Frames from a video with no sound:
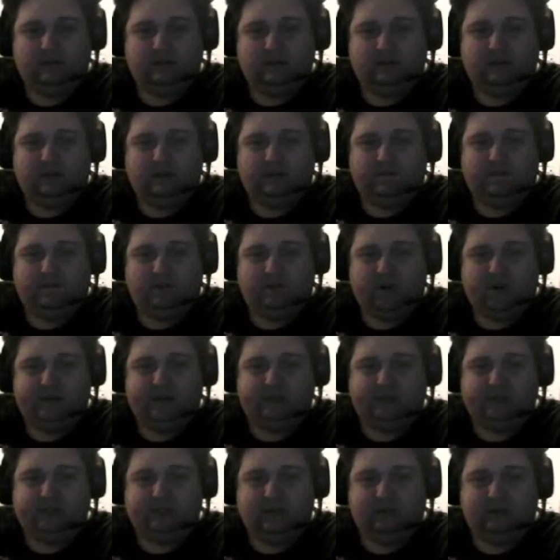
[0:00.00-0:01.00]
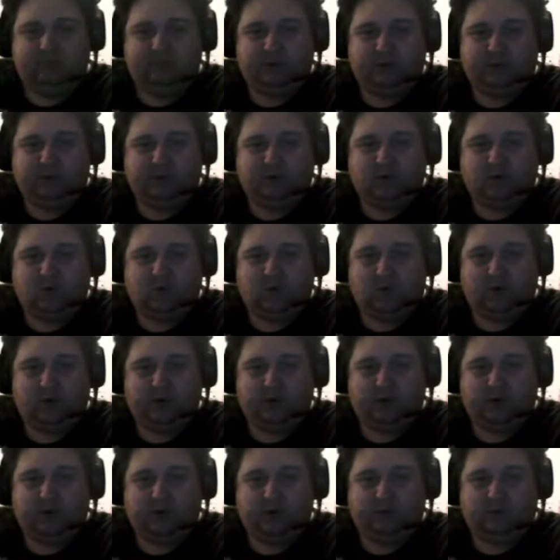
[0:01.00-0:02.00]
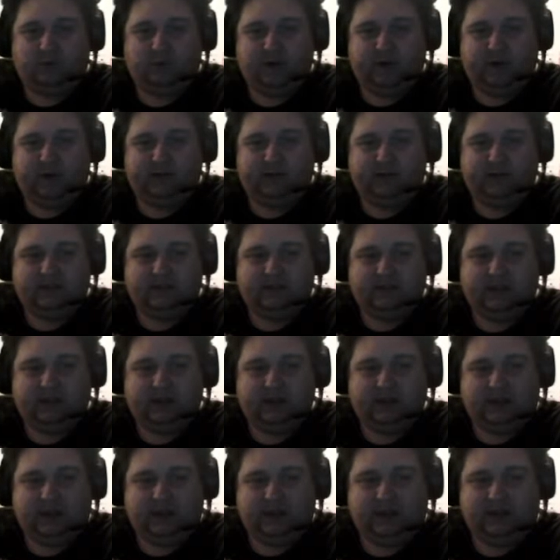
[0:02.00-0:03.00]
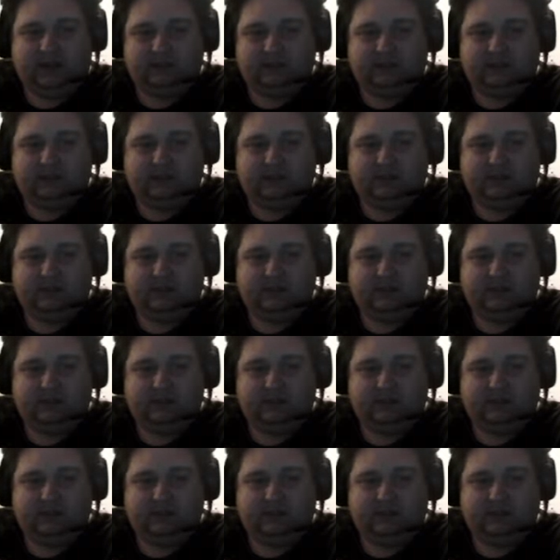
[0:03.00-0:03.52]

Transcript: the voice they're pre-recorded all the way to the knockouts.